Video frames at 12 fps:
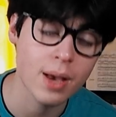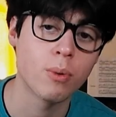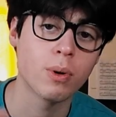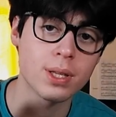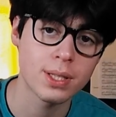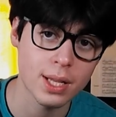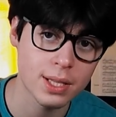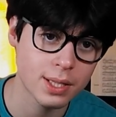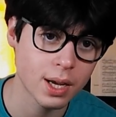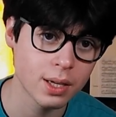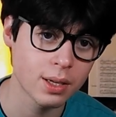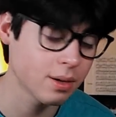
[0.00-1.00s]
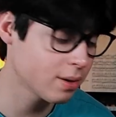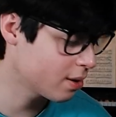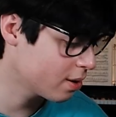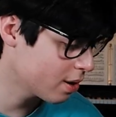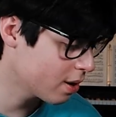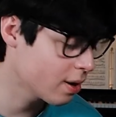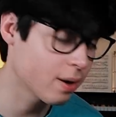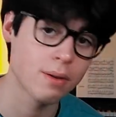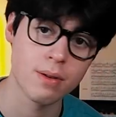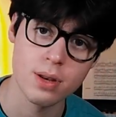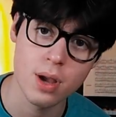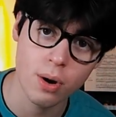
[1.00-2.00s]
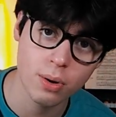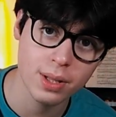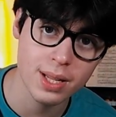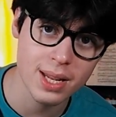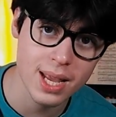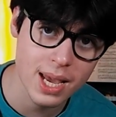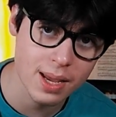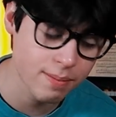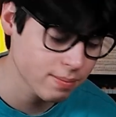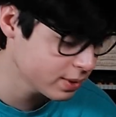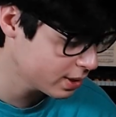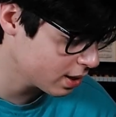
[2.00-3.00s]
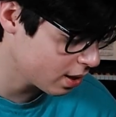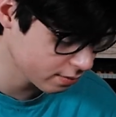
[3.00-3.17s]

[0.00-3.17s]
Once that's done, know the names of